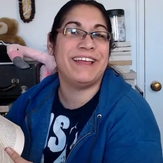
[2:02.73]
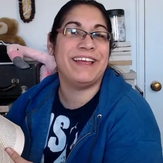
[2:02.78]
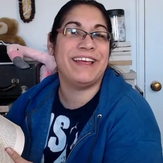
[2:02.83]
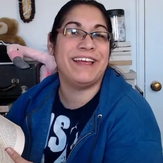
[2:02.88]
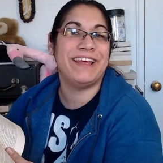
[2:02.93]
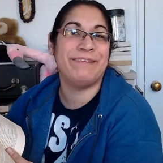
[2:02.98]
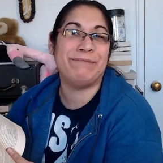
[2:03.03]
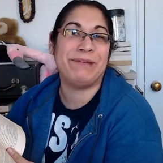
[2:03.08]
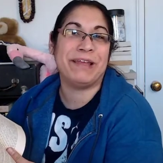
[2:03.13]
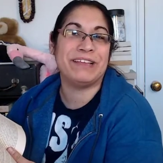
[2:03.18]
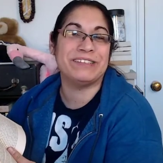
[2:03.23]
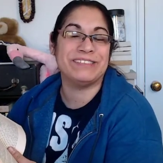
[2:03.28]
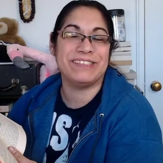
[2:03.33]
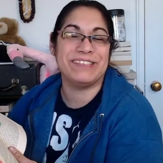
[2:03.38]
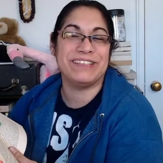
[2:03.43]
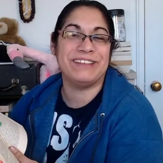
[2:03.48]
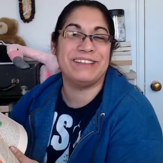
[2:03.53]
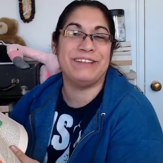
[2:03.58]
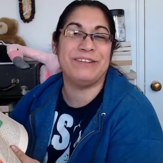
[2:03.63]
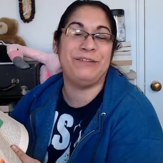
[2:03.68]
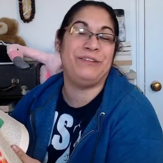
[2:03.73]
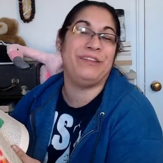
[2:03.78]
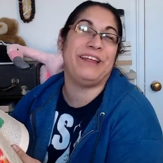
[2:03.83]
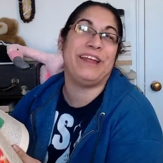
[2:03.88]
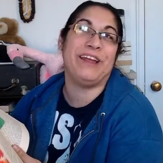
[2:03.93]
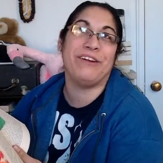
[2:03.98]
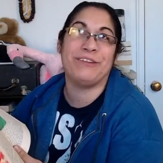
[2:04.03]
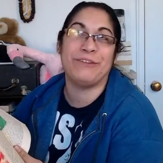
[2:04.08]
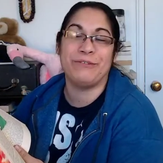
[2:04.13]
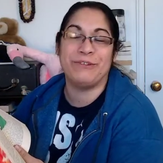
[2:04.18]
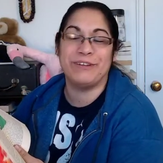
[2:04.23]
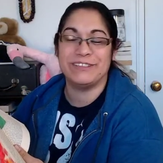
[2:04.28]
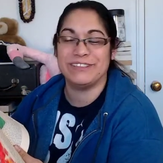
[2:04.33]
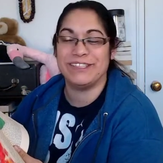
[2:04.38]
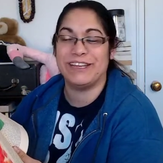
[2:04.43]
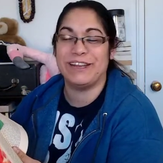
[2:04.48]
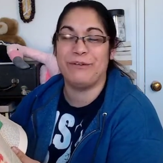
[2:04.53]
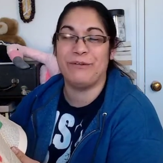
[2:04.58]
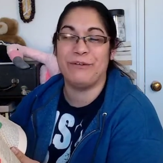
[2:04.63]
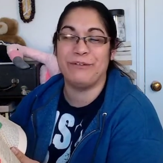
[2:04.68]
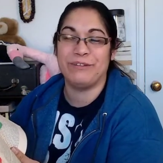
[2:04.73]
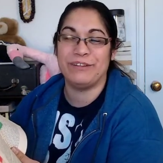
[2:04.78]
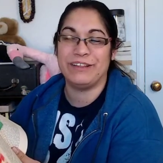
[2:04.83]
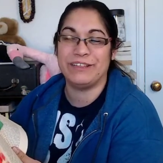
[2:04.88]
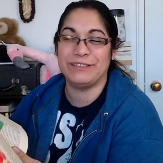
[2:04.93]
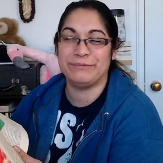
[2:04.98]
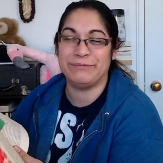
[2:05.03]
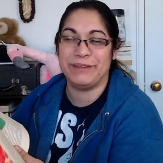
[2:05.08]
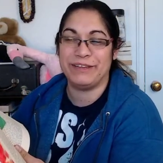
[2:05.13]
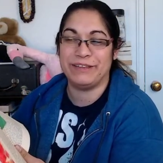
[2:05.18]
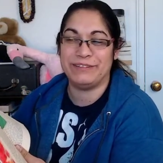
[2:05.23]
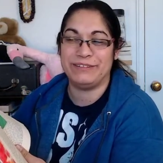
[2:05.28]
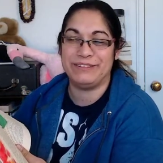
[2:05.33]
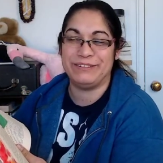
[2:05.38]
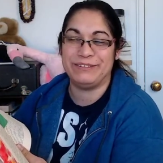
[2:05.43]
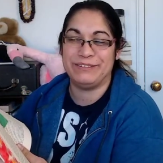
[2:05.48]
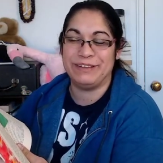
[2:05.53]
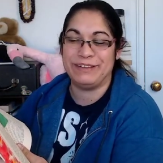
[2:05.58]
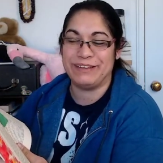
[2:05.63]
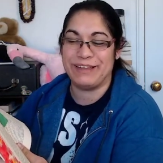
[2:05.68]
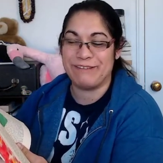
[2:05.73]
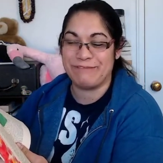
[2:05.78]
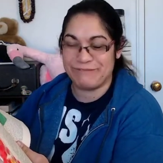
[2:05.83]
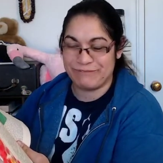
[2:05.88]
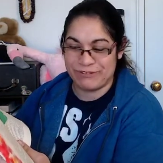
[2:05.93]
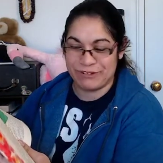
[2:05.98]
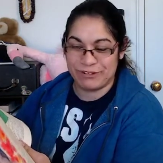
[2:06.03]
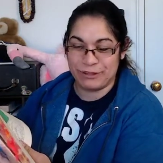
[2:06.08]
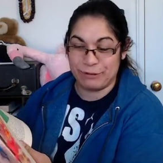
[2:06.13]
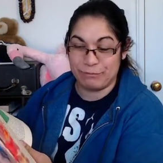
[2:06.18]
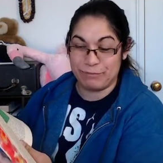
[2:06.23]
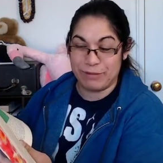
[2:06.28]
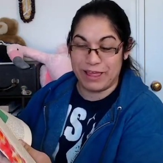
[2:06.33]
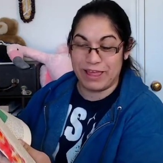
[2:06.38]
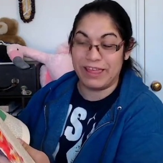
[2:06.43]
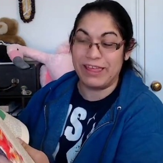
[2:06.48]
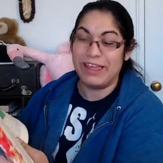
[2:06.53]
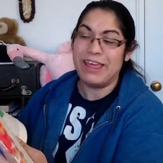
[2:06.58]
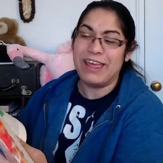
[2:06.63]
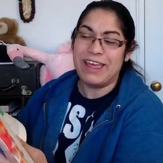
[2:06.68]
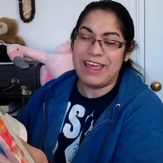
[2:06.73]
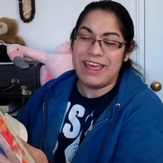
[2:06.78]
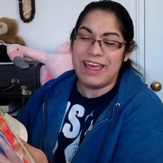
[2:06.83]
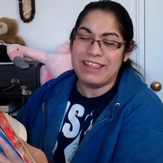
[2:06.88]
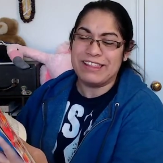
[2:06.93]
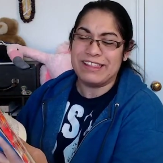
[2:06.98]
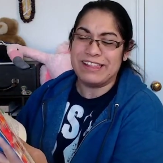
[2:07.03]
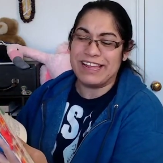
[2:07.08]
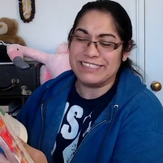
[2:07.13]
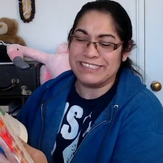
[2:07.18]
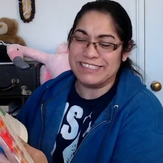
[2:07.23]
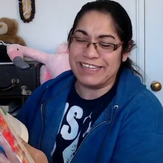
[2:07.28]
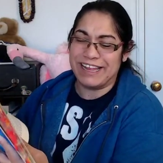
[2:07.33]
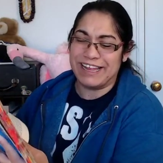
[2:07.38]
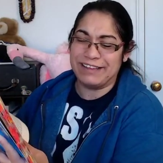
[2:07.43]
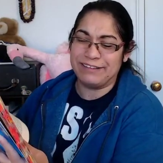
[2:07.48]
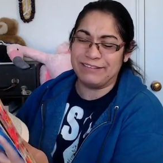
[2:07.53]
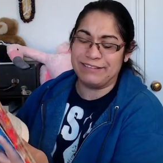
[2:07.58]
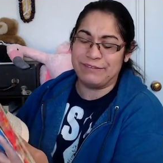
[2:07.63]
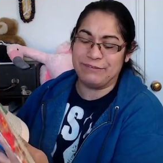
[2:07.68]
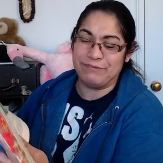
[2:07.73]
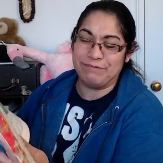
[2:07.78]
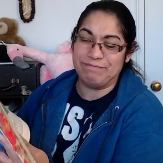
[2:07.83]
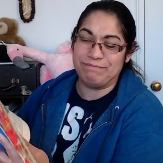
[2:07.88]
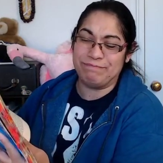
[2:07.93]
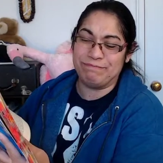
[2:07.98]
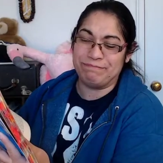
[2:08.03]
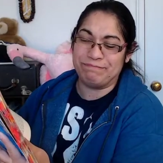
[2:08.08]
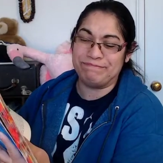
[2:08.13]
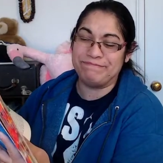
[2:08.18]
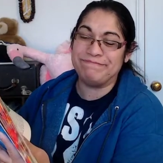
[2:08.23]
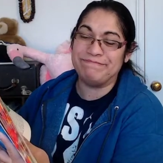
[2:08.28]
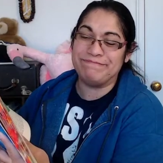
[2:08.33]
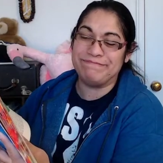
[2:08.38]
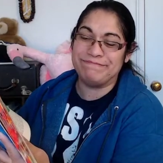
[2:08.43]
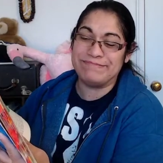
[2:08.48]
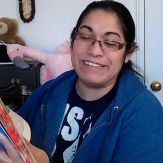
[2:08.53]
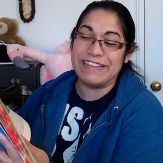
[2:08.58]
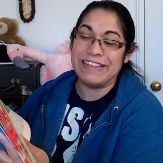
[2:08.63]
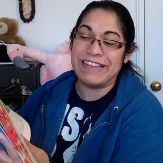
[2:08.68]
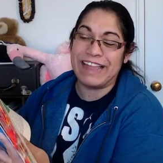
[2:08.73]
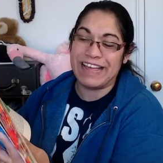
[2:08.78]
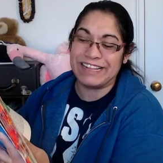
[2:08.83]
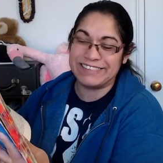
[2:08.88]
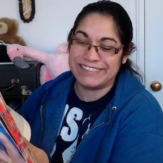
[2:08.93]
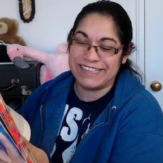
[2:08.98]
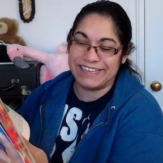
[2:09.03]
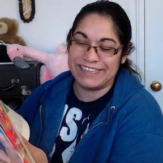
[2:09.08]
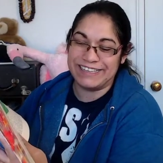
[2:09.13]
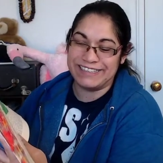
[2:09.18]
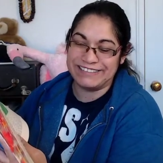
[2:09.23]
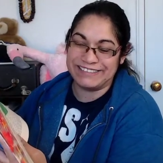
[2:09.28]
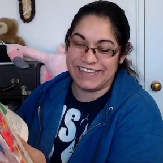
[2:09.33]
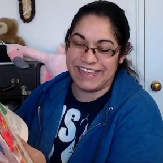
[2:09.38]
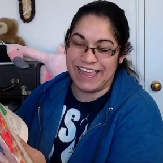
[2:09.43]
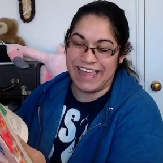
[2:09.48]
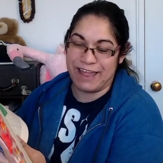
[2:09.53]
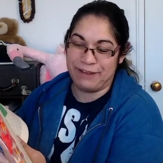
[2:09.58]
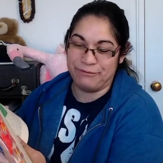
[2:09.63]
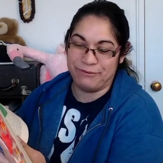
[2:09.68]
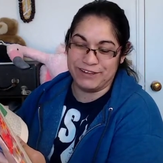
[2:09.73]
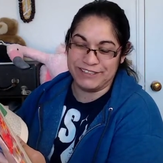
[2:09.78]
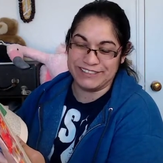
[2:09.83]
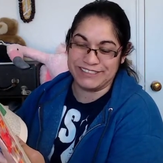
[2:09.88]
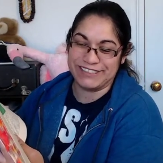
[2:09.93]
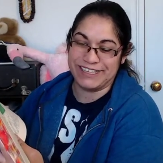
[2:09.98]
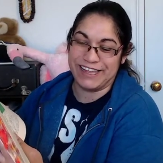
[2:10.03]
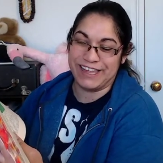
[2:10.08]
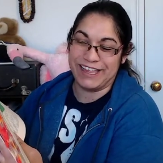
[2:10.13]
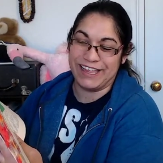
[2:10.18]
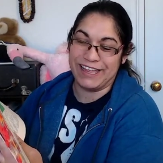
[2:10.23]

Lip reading: because of who the character was, and I won't explain it too in depth further, but the last sentence I had was,